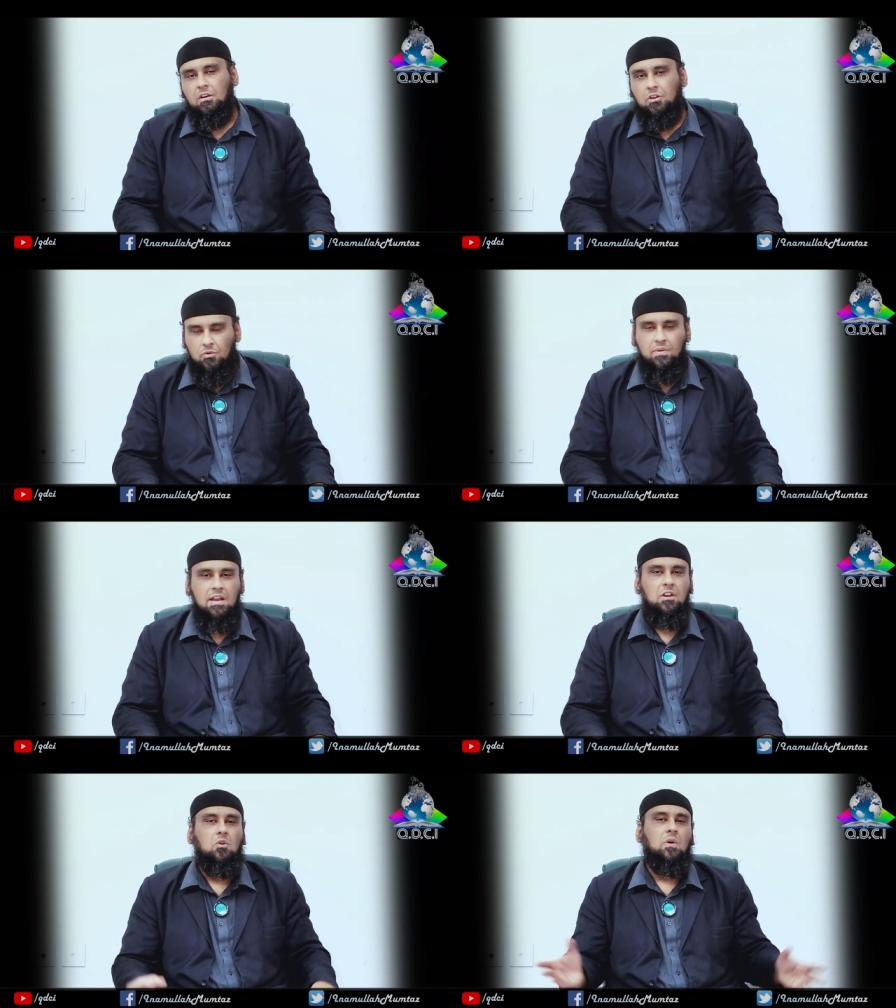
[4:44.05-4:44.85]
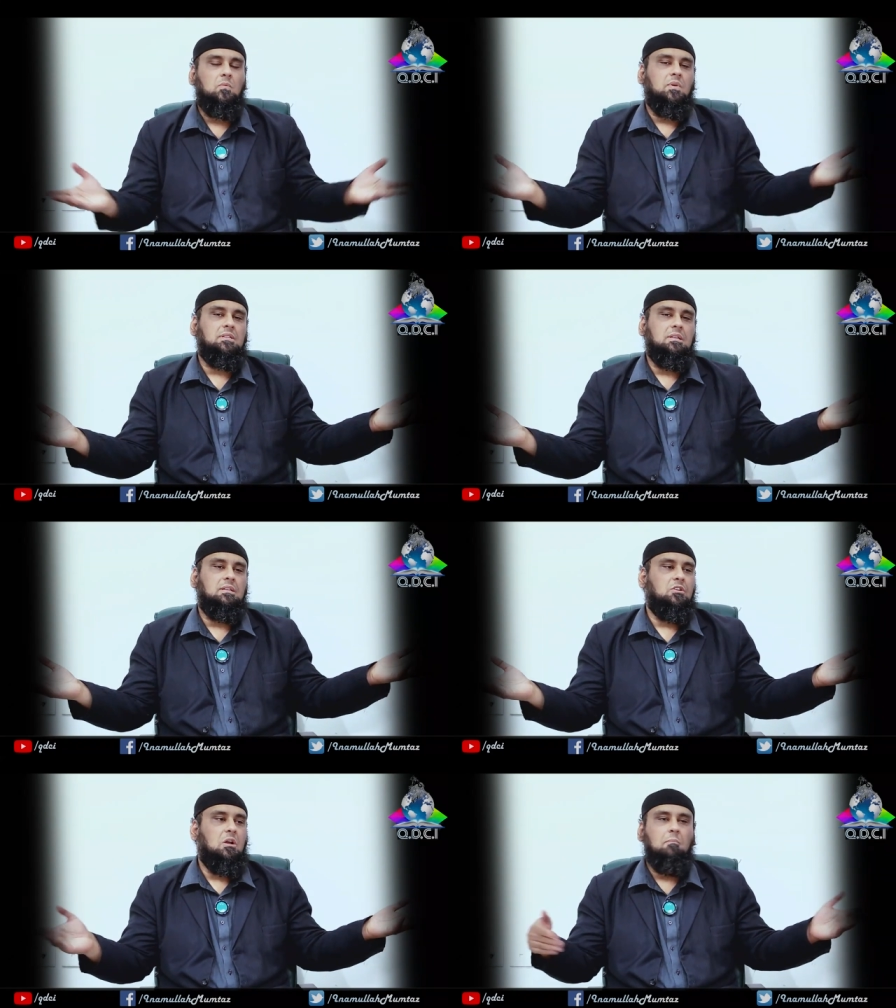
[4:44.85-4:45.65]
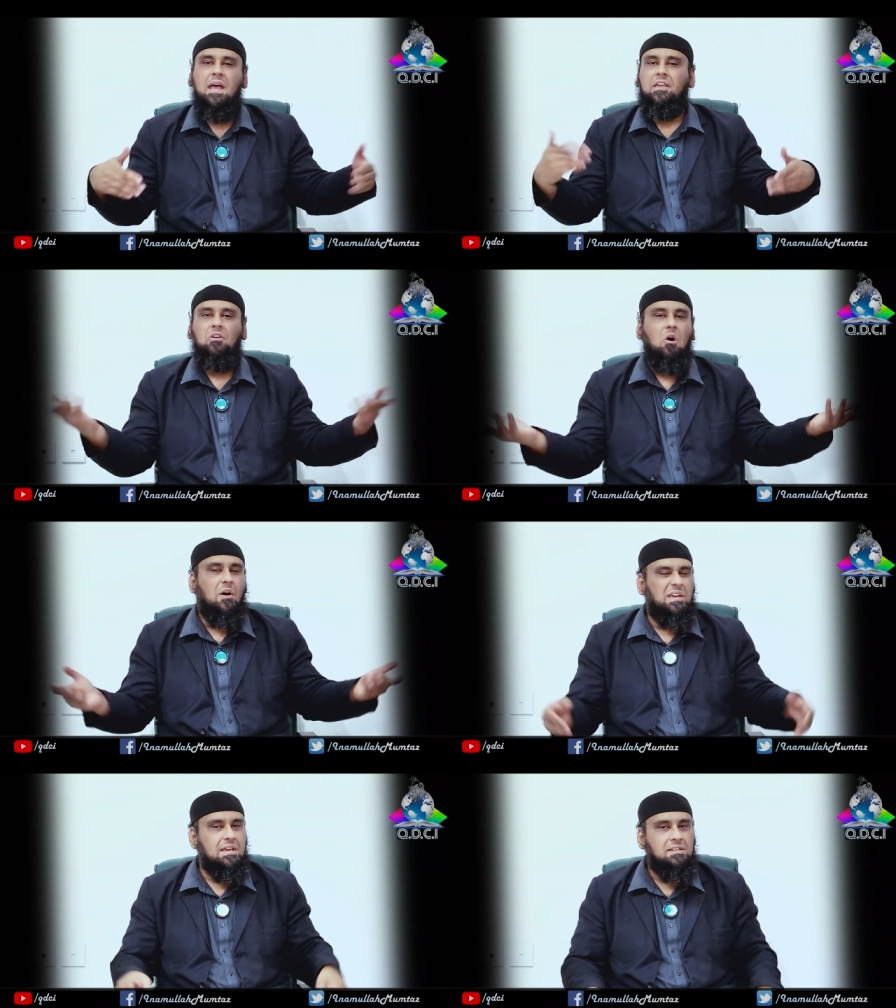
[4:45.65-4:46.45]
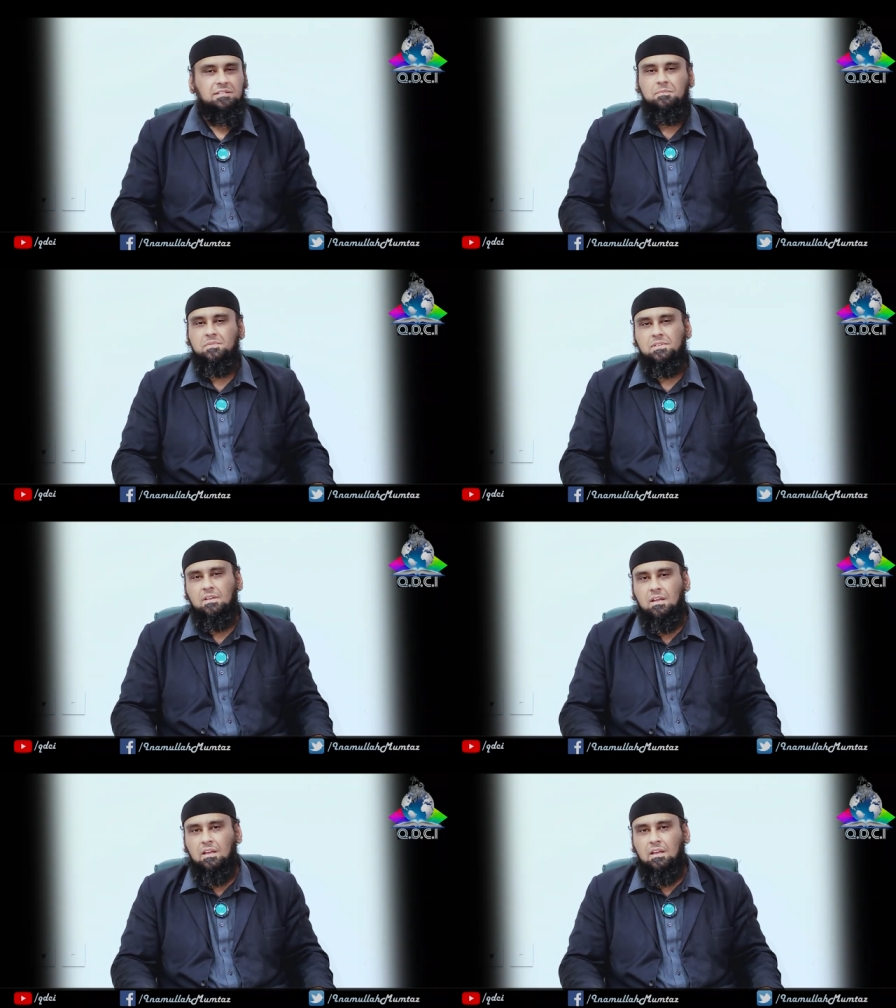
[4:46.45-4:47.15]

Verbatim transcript: do you really know what was the, you know, microorganisms,